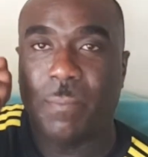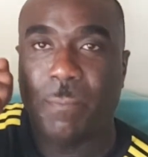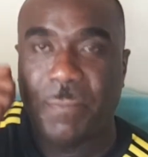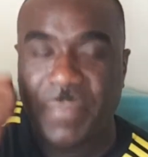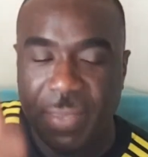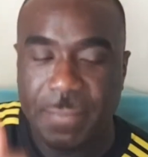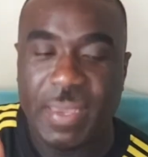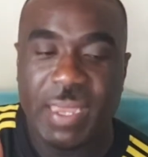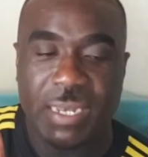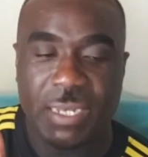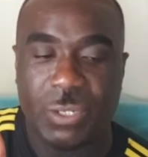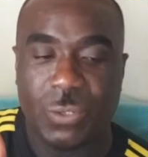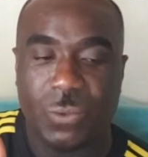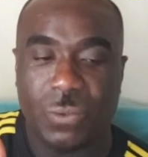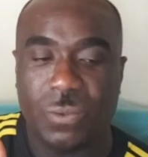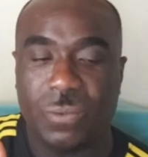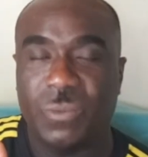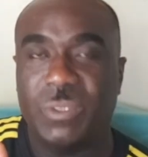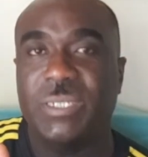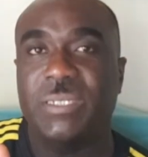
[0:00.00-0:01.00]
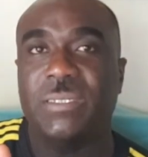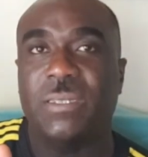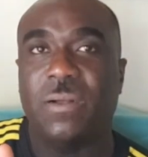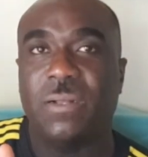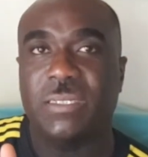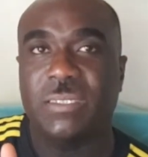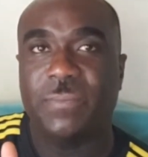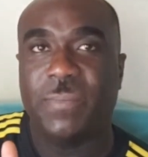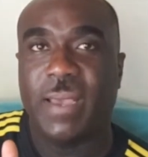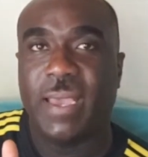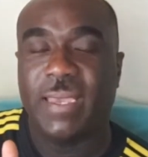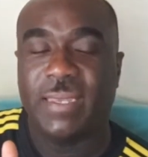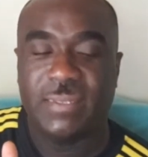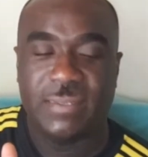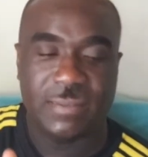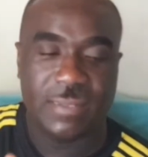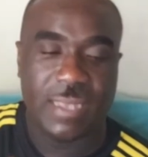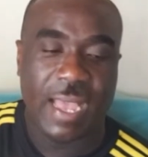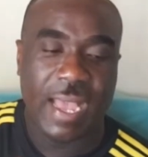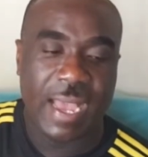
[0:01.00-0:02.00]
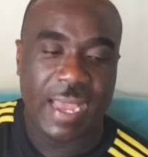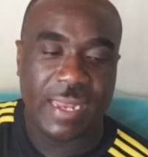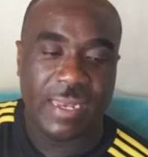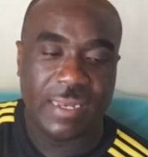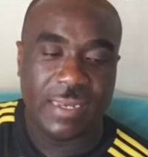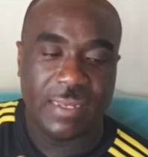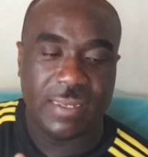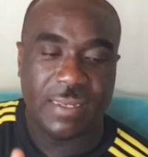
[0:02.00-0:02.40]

pimento, which is allspice, and